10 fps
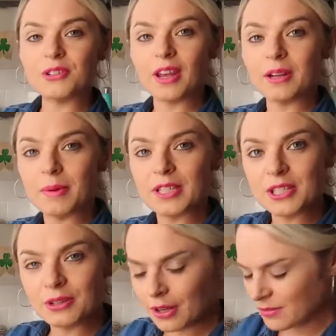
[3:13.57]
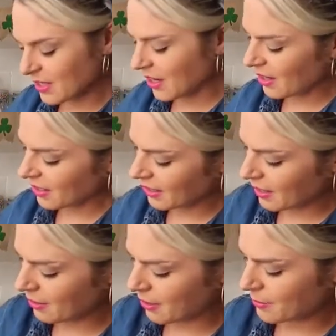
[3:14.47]
grated my 2 cloves of garlic
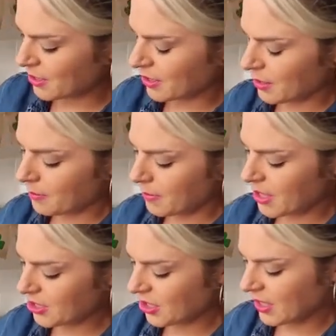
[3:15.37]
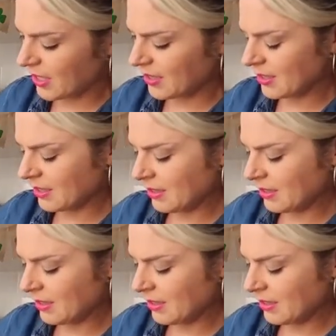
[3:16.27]
now and I'm just going to mash it in.